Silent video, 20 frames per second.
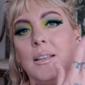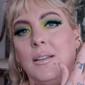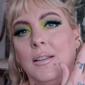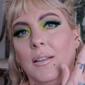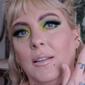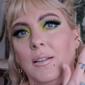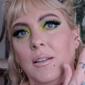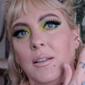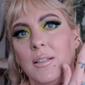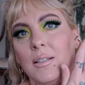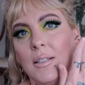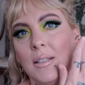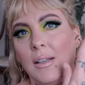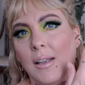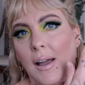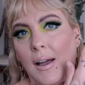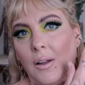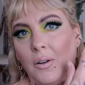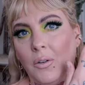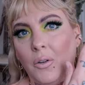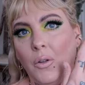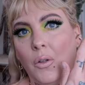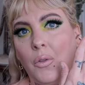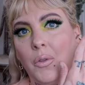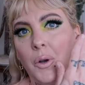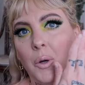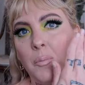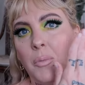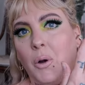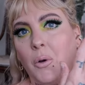in Seattle.
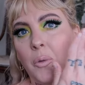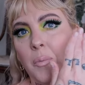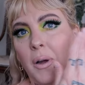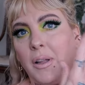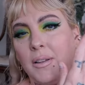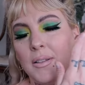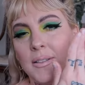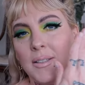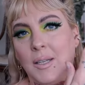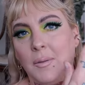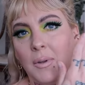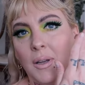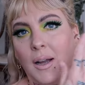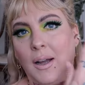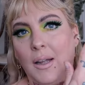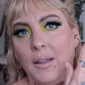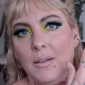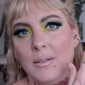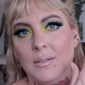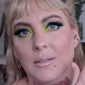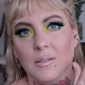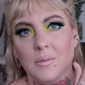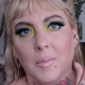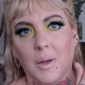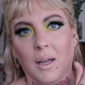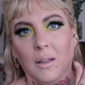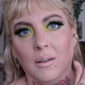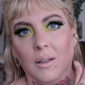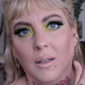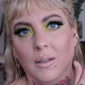They're both by the same guy. This is
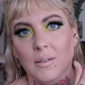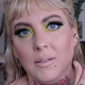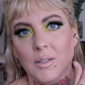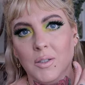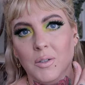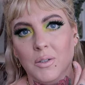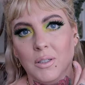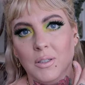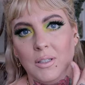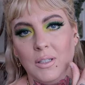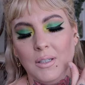Matt Lentz who did